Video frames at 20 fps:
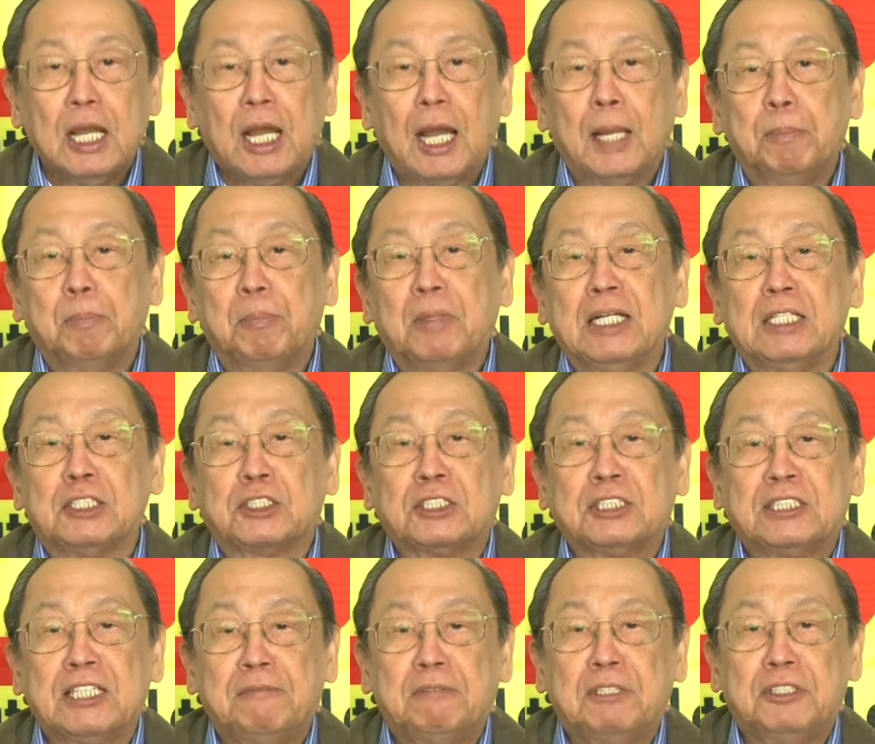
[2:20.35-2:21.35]
have
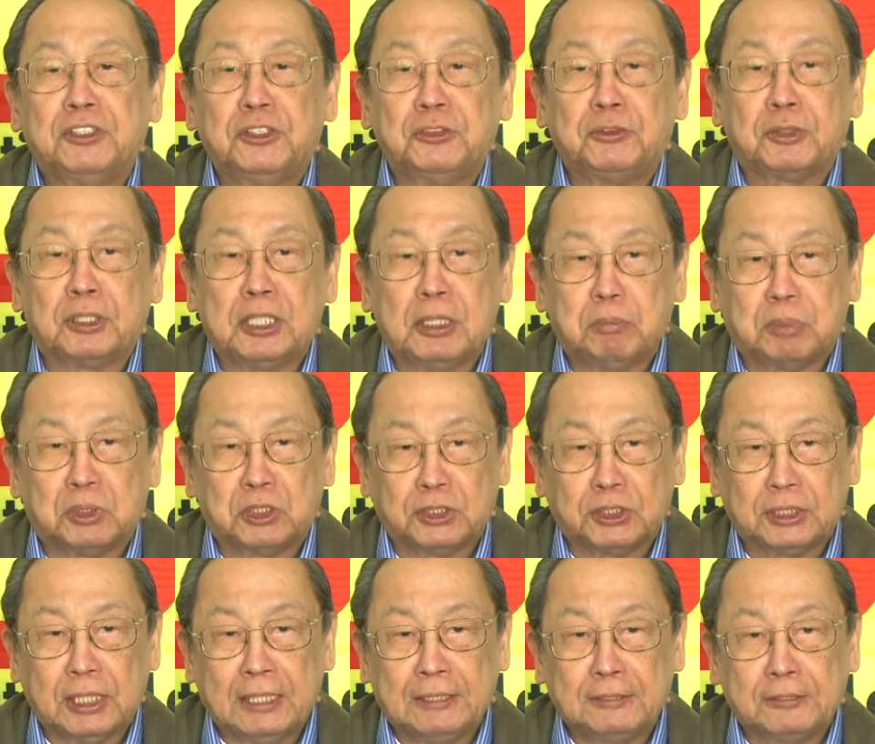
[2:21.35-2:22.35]
placed
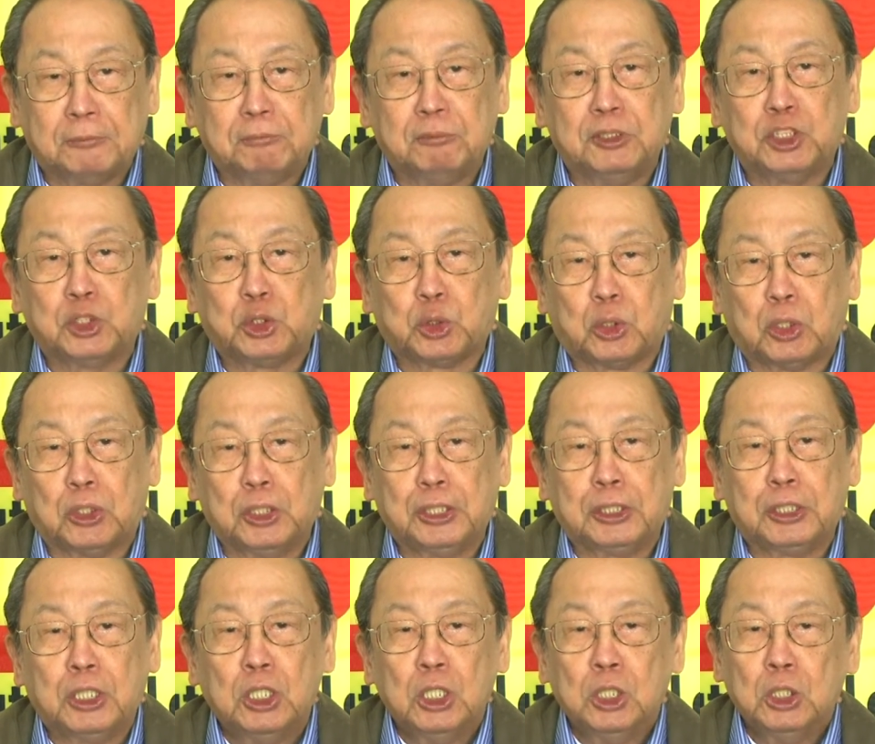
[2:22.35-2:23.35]
73% of
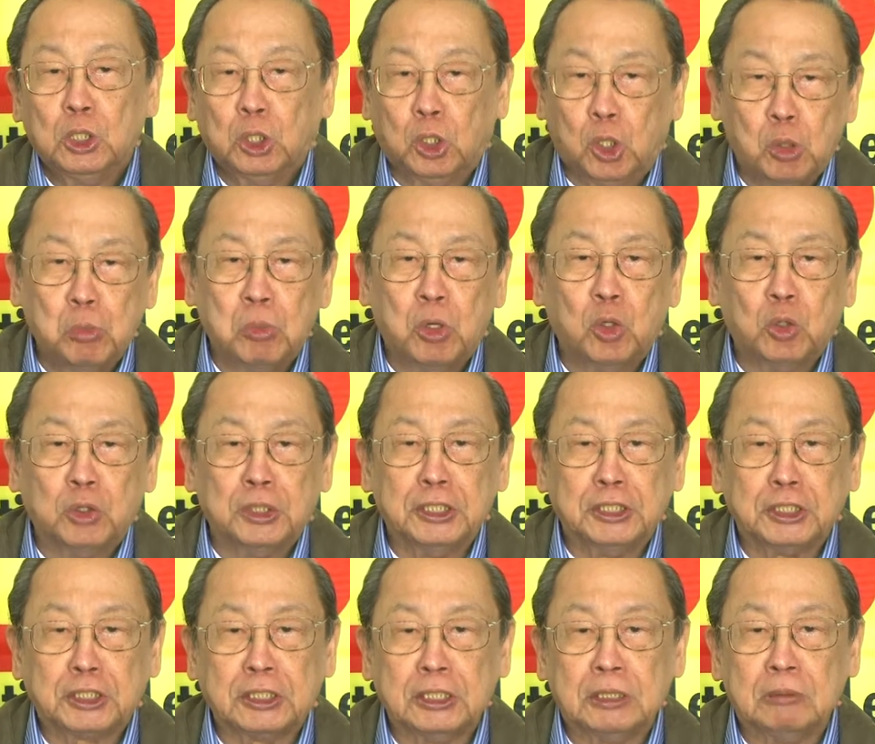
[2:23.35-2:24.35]
Detroit
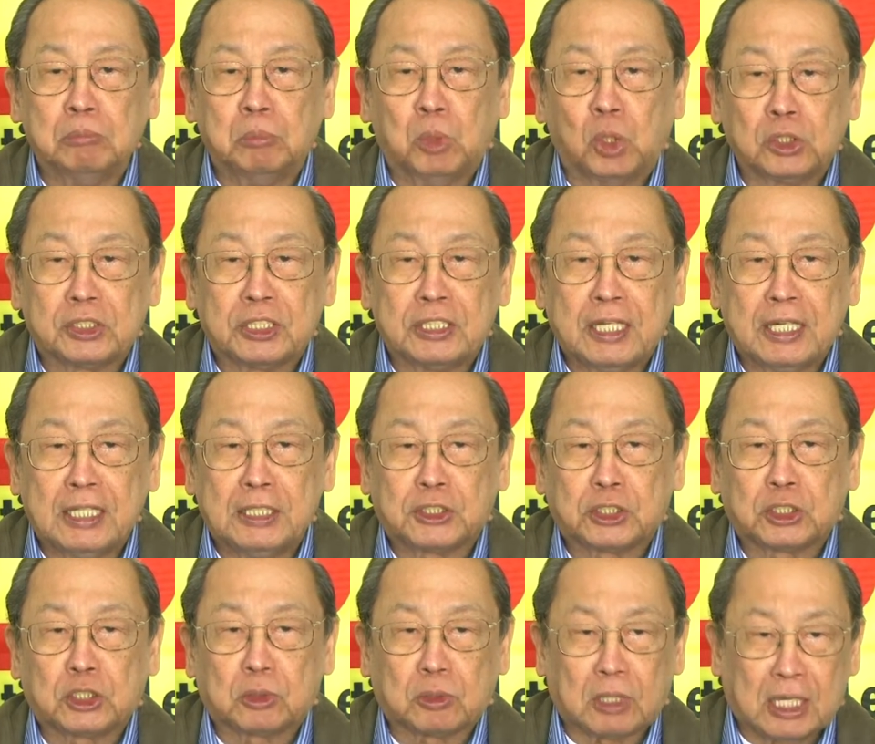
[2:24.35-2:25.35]
homeowners in
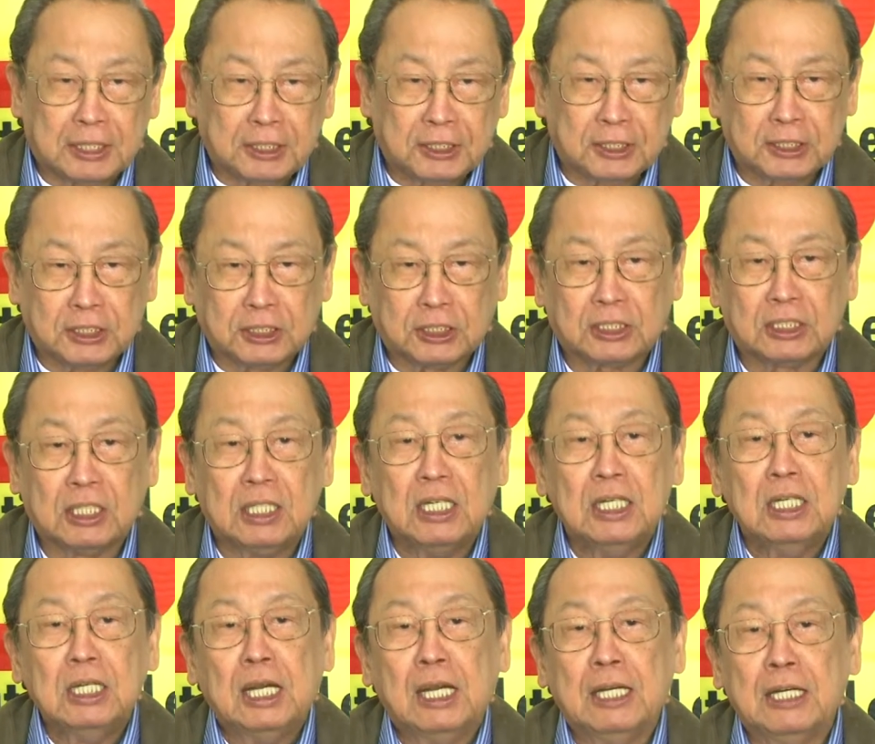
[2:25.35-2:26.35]
mortgage crisis
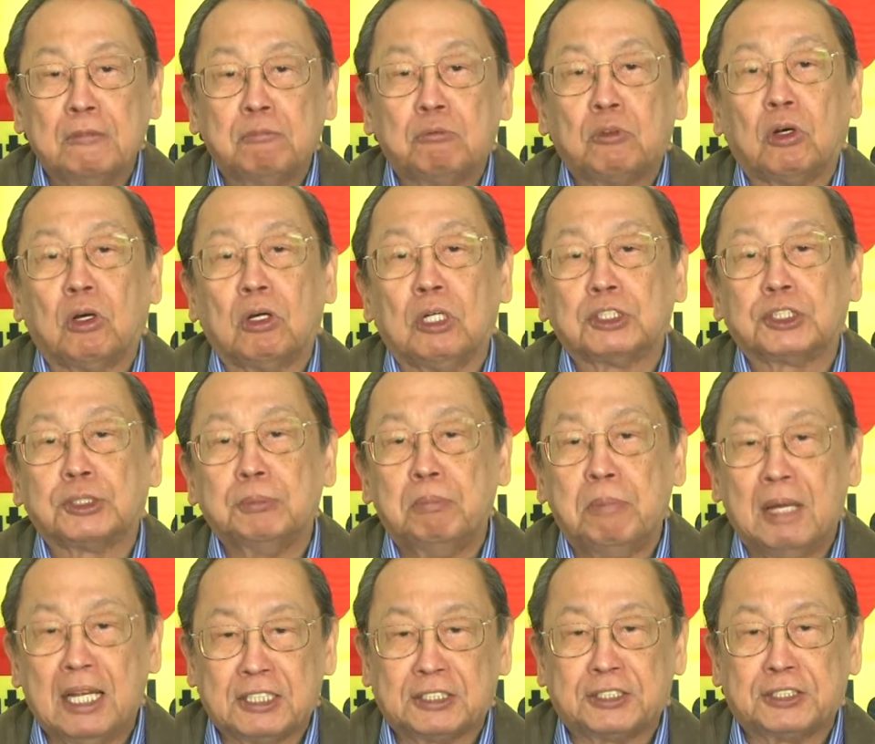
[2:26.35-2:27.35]
and have caused
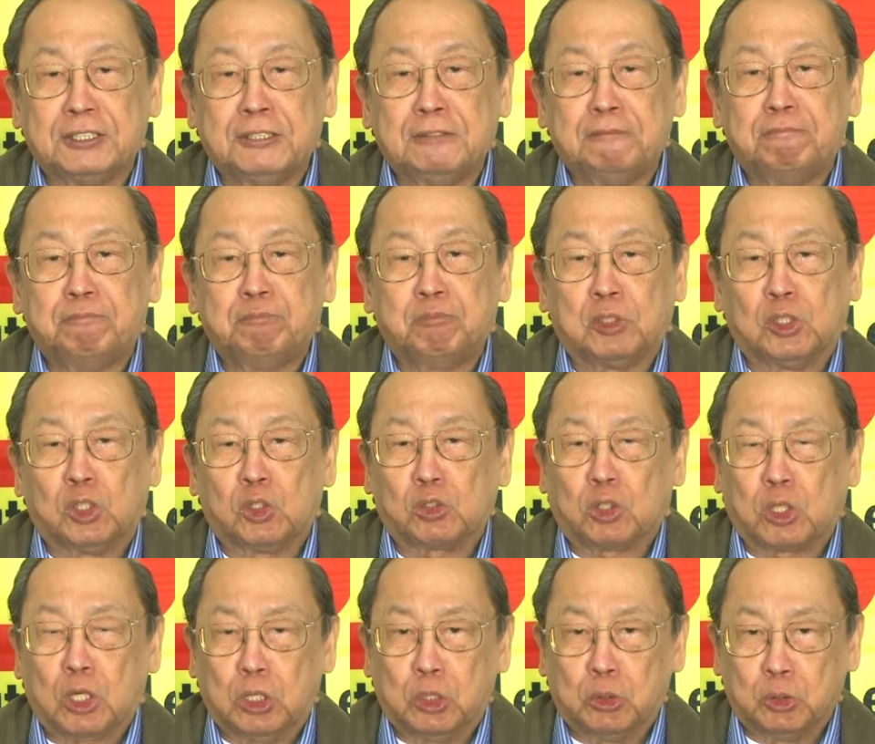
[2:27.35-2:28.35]
massive
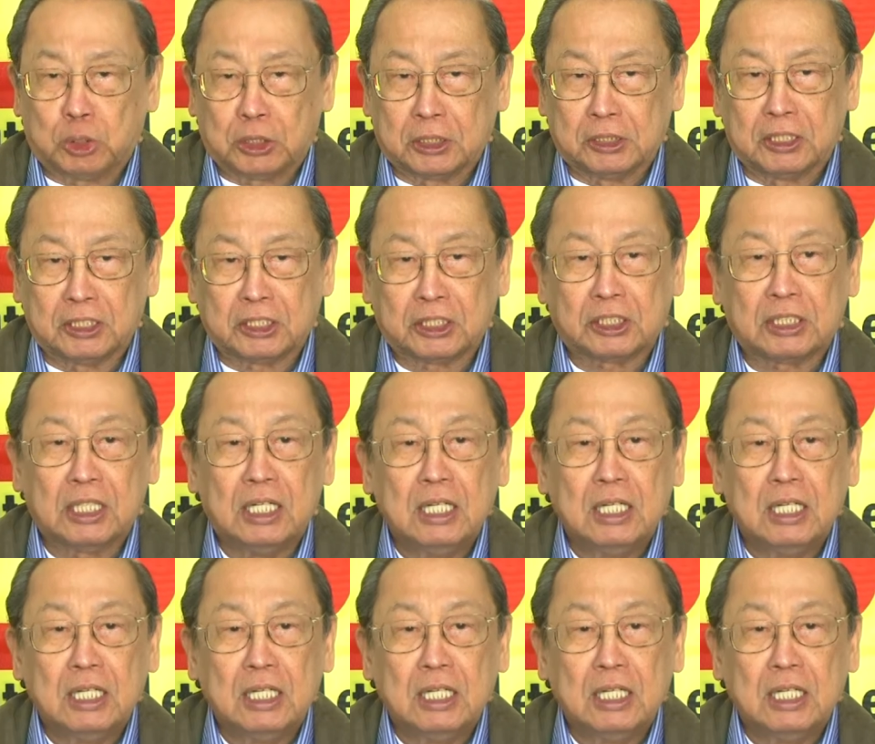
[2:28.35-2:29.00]
foreclosures